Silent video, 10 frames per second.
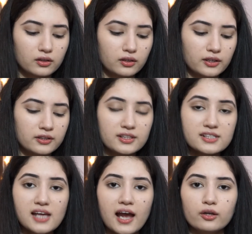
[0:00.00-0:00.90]
In this
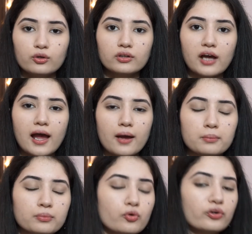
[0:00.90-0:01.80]
eye look I
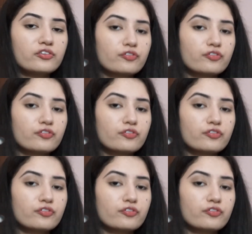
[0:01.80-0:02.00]
am going